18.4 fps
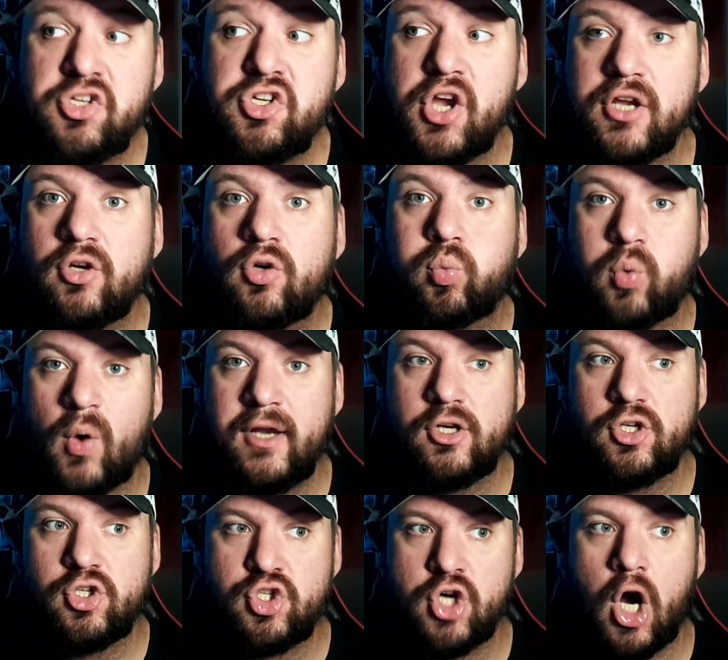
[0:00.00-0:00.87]
a
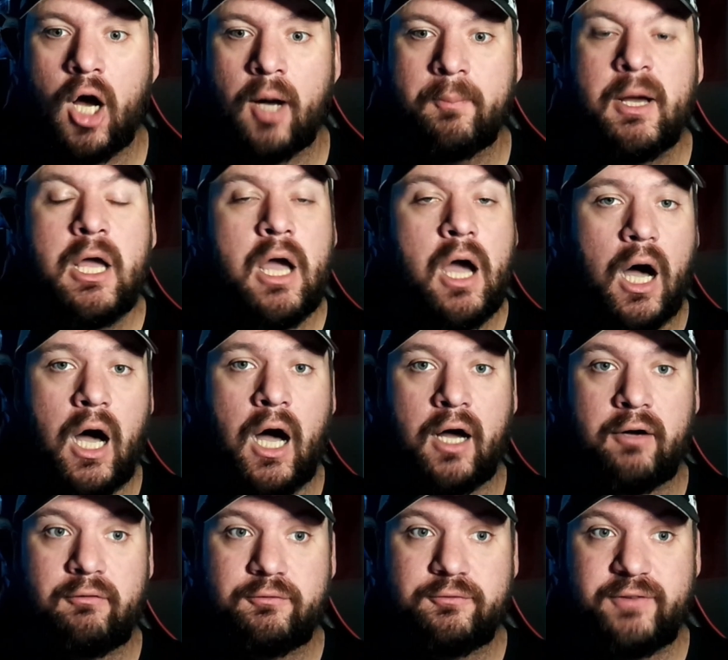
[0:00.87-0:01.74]
great job
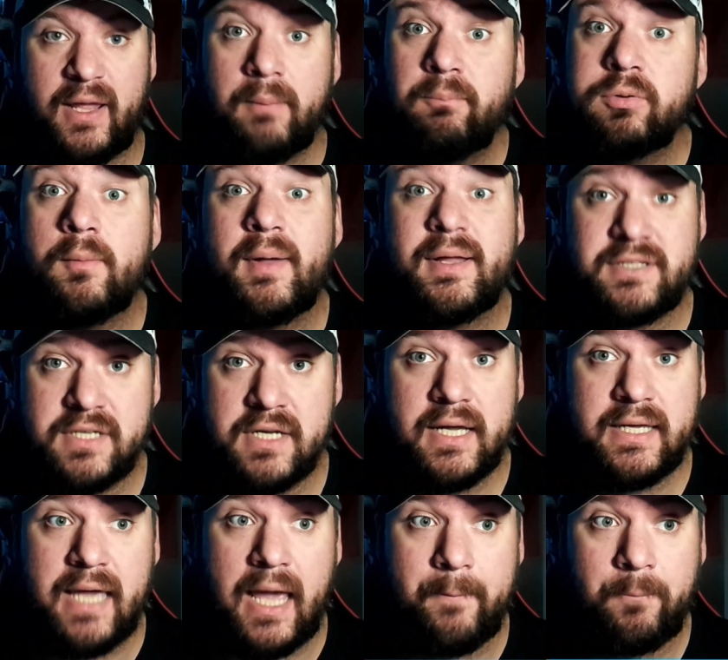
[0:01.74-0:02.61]
of implementing a
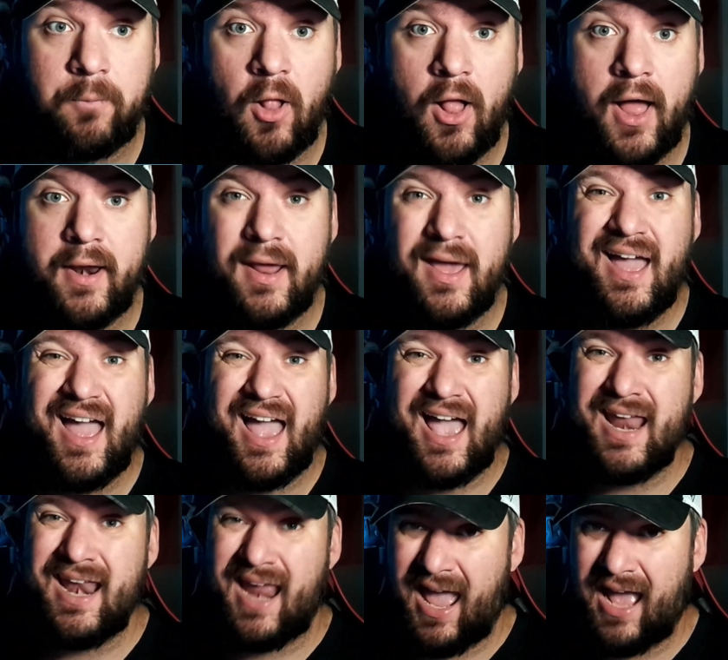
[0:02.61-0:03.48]
game plan
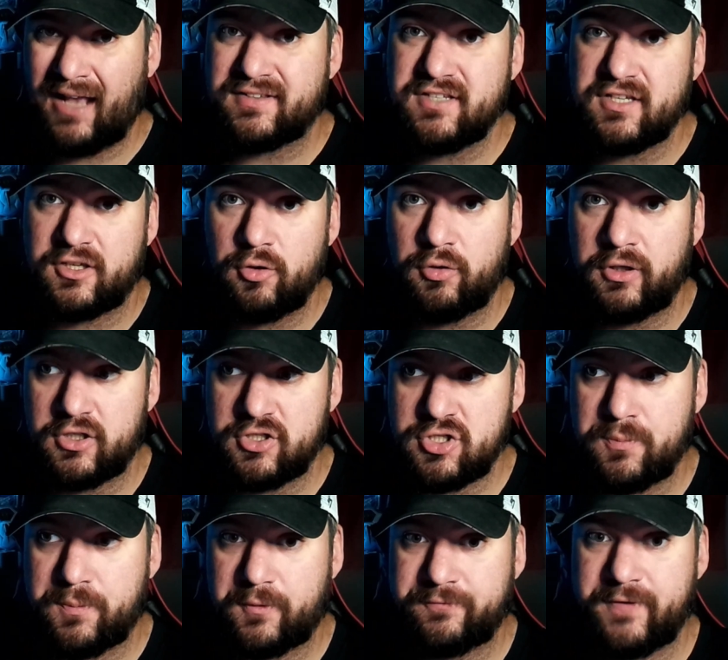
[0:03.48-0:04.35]
and executing it to
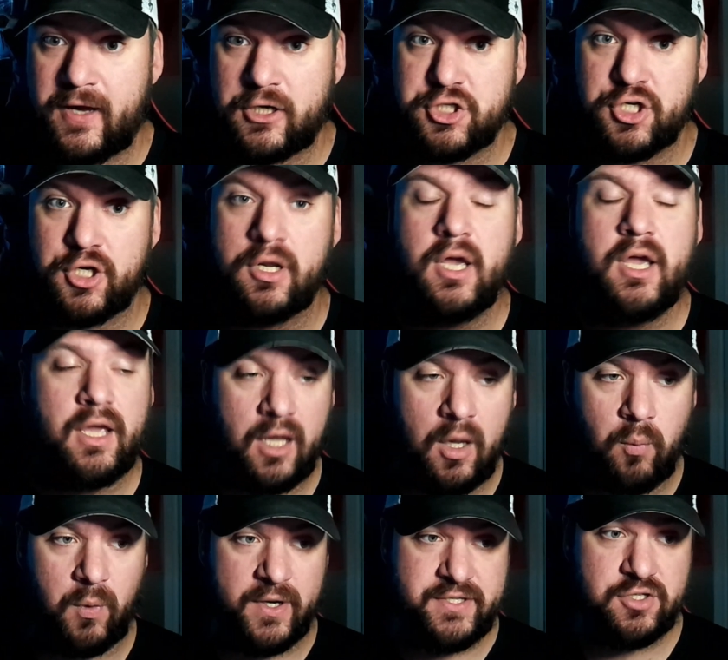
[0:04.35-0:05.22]
perfection.
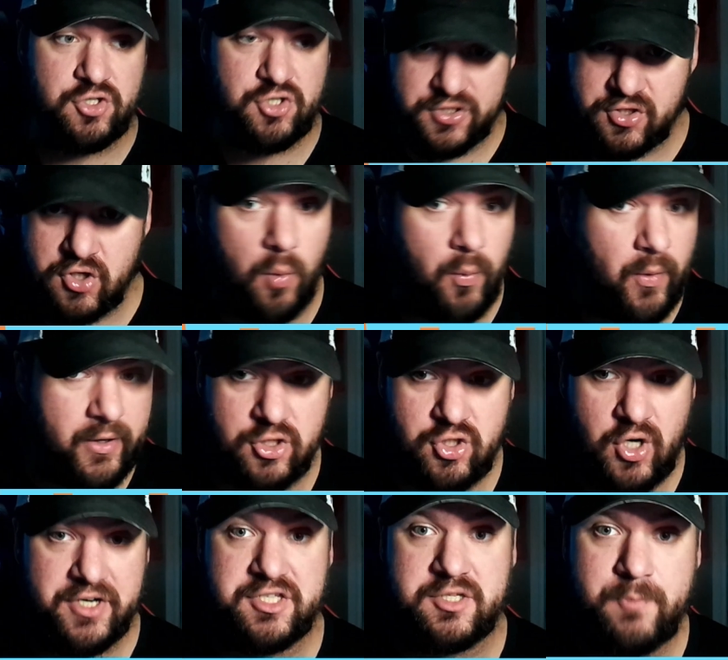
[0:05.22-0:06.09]
It wasn't just go in and
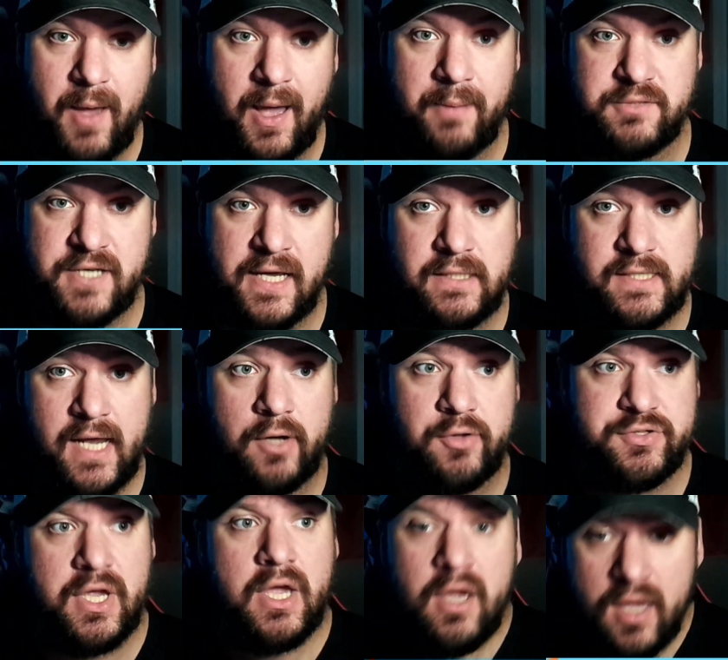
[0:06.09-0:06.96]
try to spam
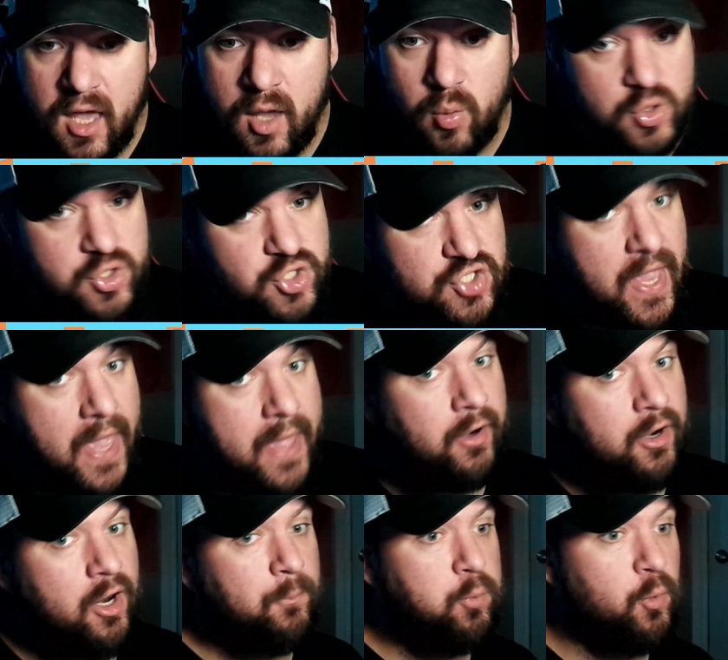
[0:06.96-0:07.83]
takedowns. It was set
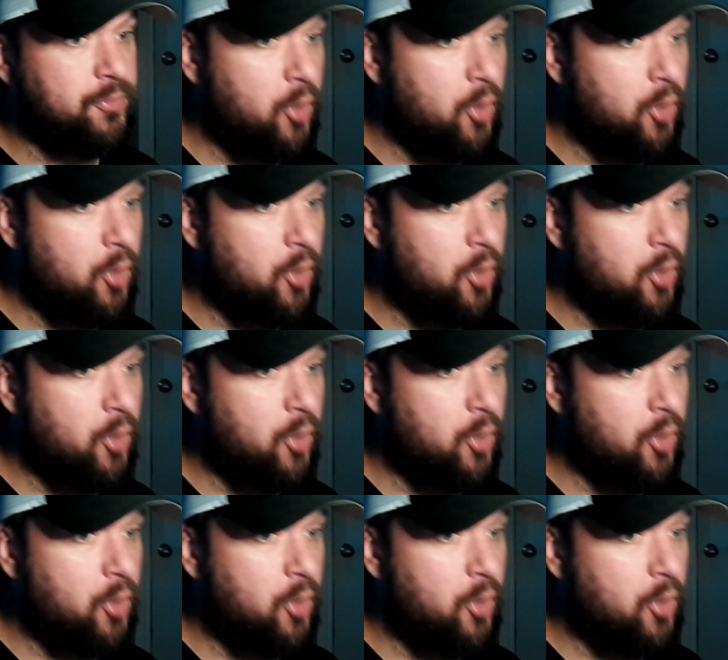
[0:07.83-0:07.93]
it up with the